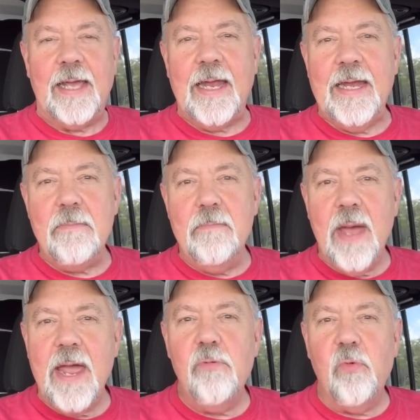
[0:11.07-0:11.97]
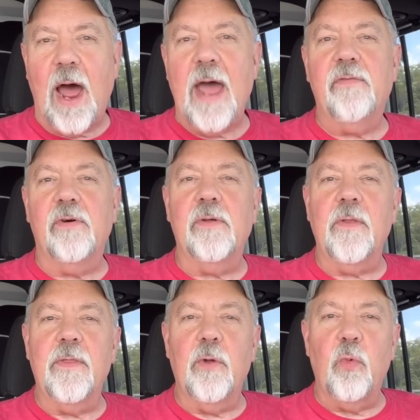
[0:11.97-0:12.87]
and it may rival
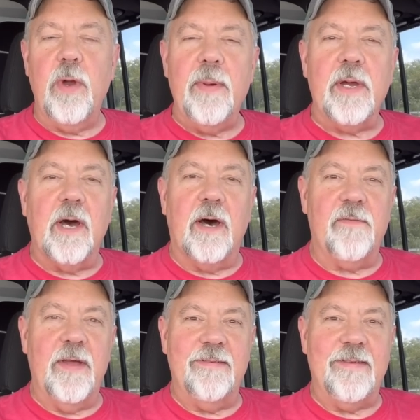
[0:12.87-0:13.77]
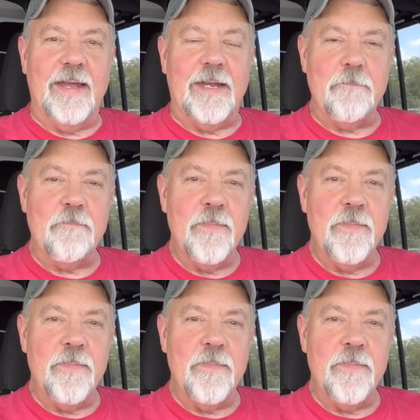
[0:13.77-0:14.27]
the Rybakov antenna.